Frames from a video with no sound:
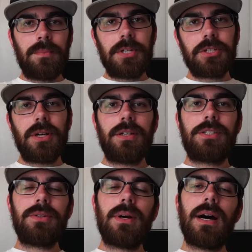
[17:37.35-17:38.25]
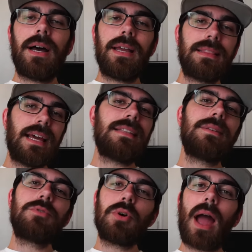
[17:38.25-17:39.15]
Be sure to uh, hit that
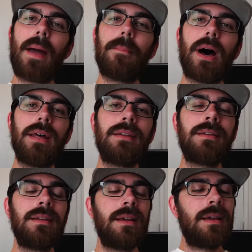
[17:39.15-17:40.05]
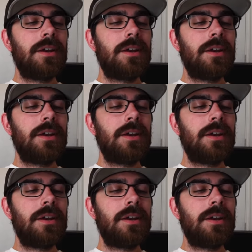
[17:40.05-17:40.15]
subscribe button